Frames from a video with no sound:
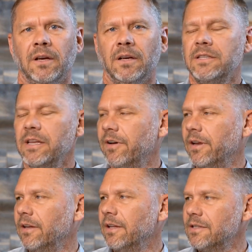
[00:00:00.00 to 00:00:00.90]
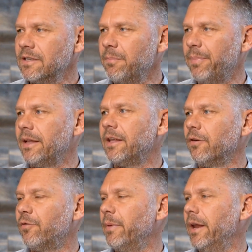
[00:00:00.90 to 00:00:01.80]
Stephen, this is a big
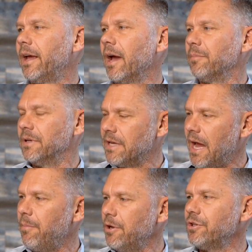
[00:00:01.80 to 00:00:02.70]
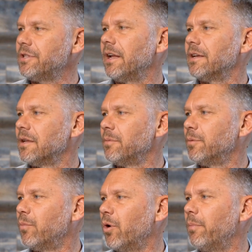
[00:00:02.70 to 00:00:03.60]
deal for many companies. How about you tell us a little bit
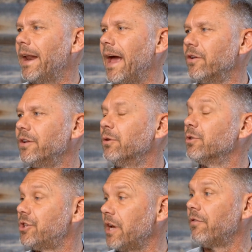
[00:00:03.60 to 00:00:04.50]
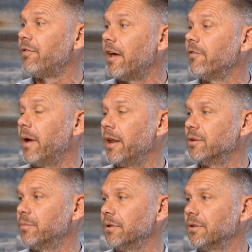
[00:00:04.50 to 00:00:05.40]
more about how to deal with shelf life management?